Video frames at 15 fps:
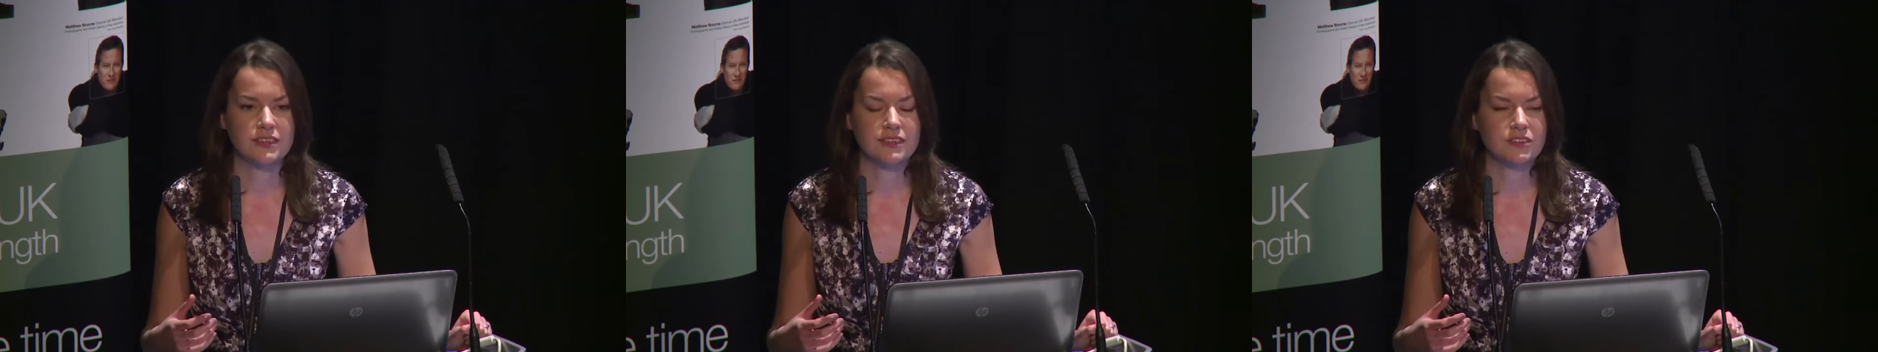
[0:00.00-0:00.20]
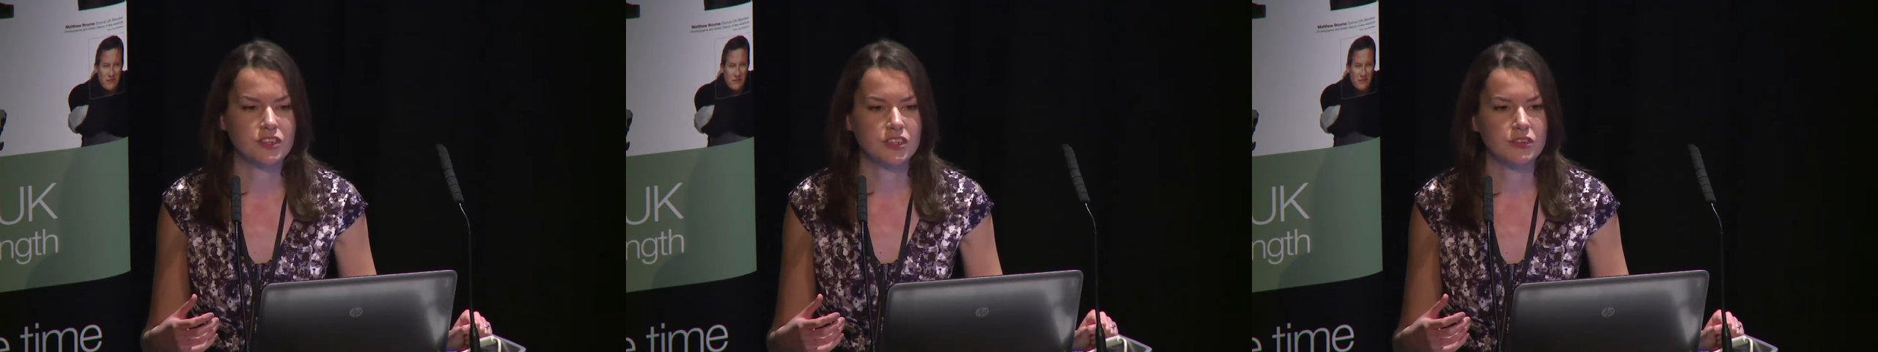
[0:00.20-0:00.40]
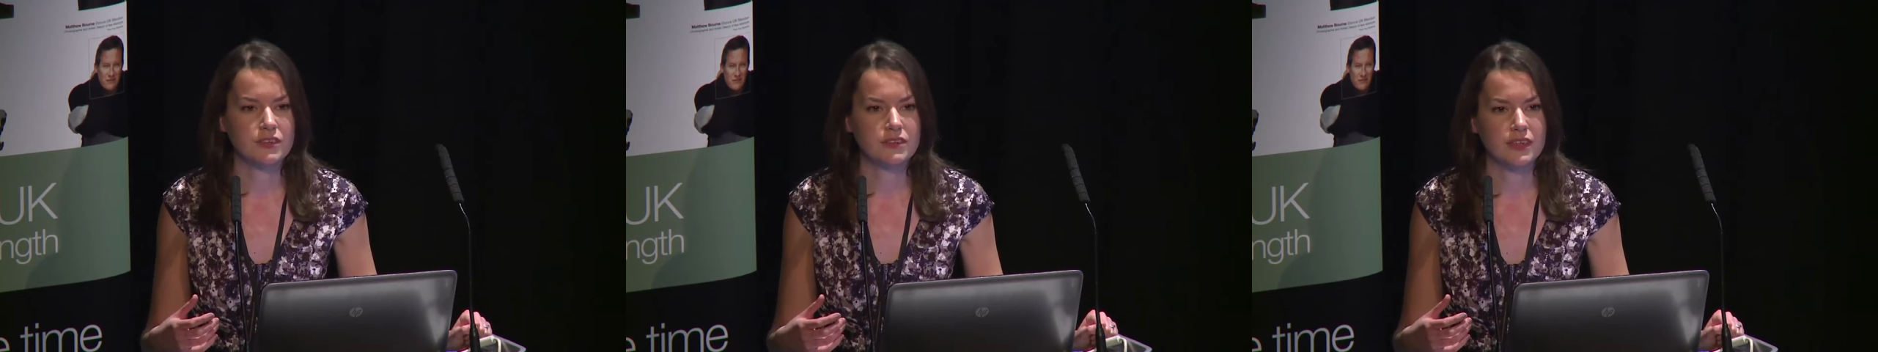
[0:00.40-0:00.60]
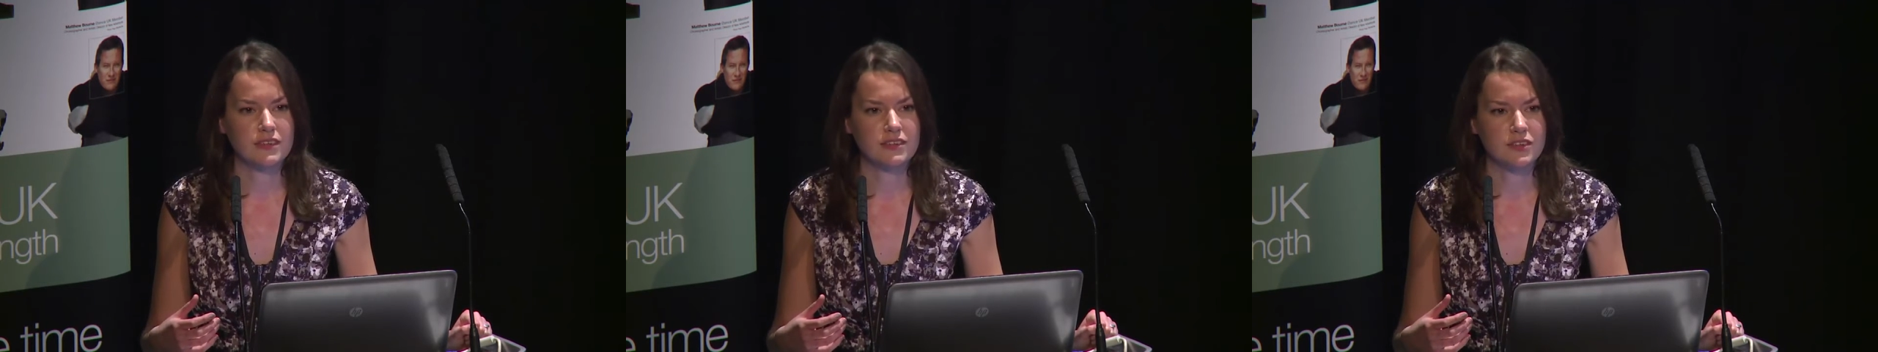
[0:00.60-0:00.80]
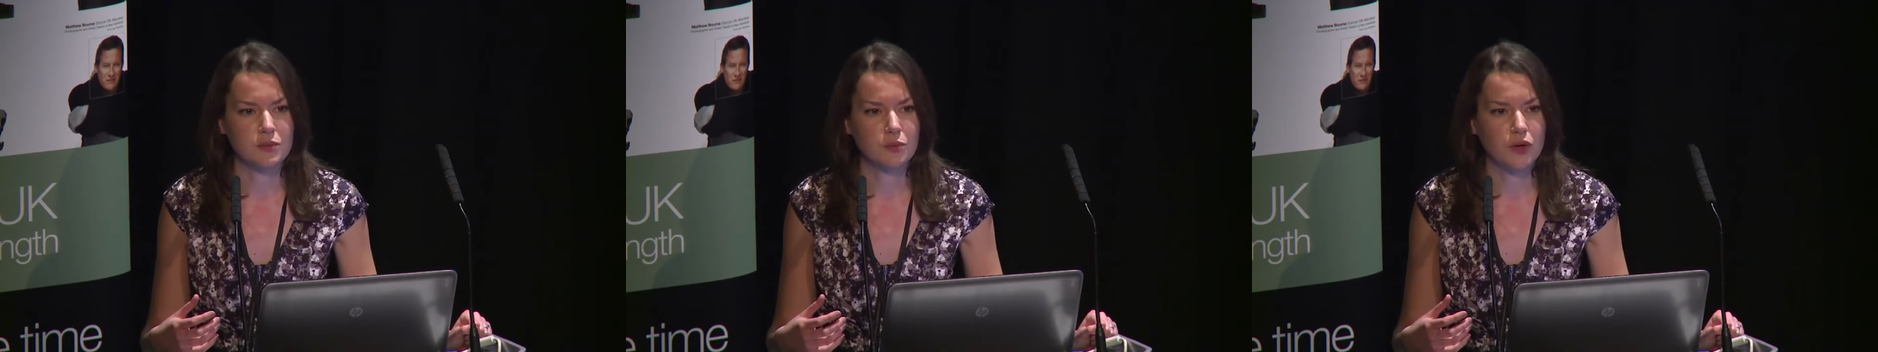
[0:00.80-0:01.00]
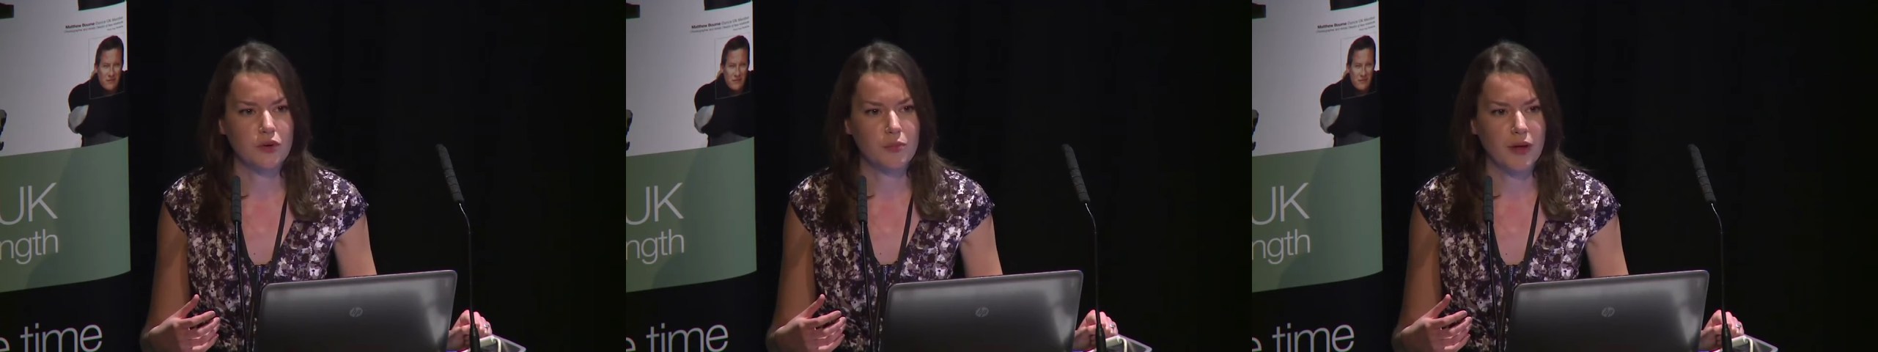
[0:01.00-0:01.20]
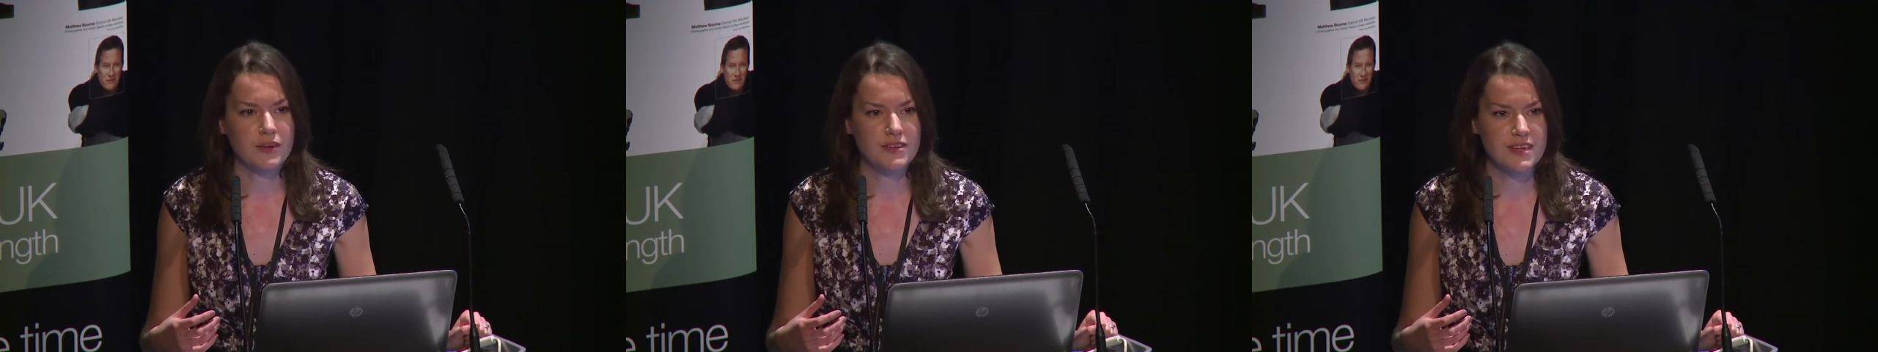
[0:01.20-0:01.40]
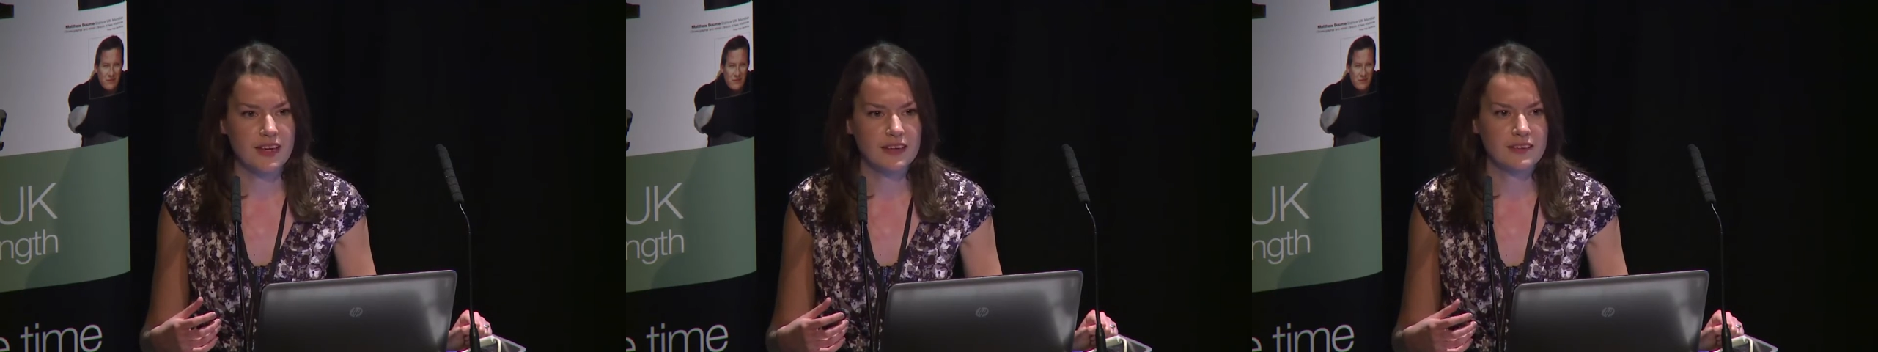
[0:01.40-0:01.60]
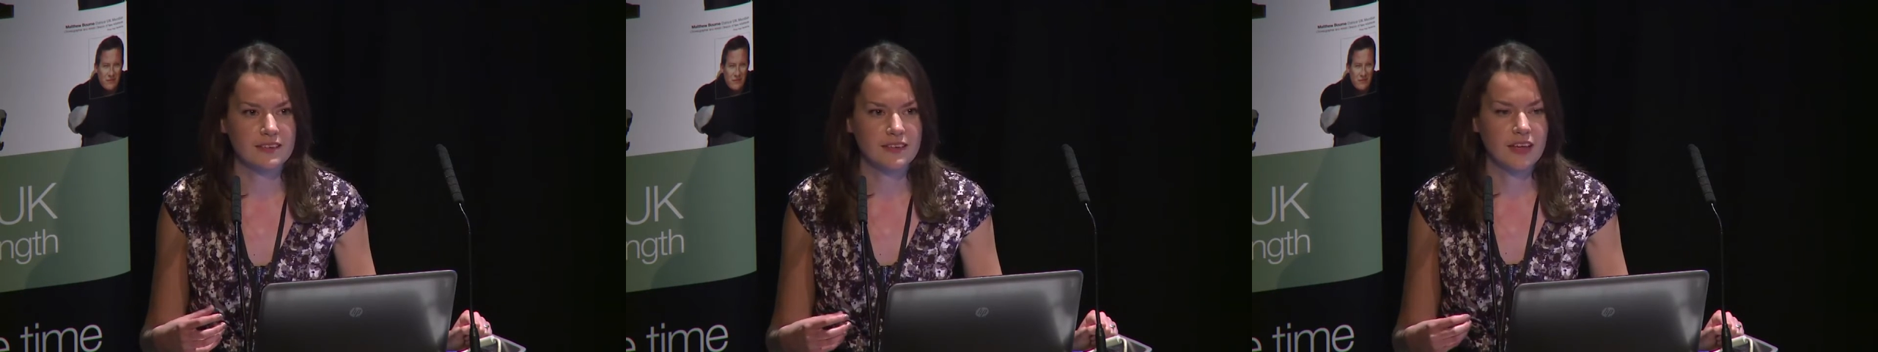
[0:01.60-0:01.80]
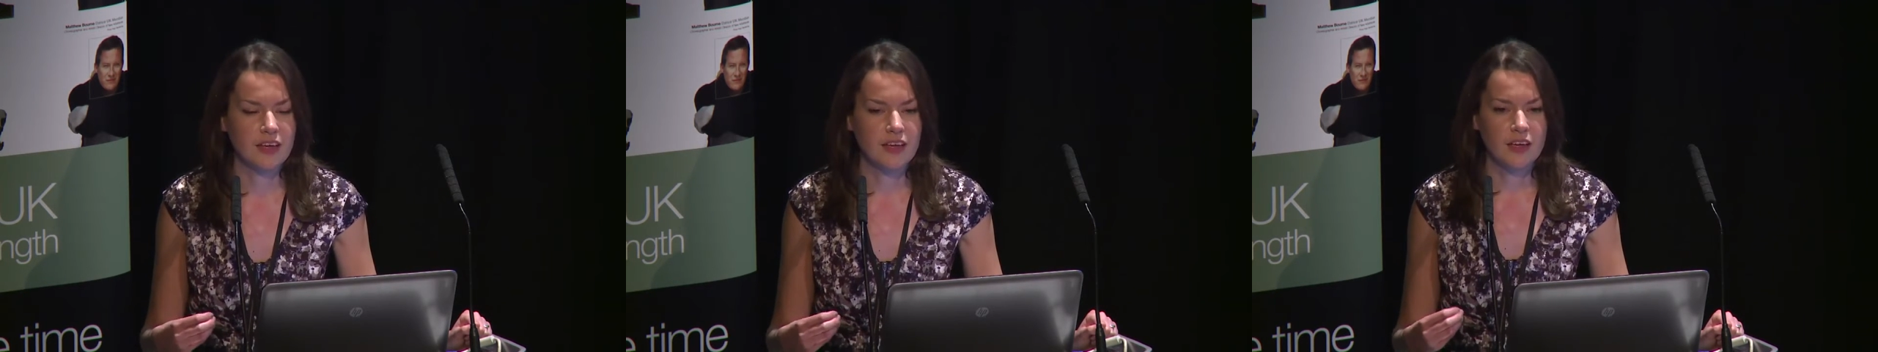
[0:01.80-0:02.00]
the student dancers were about dance,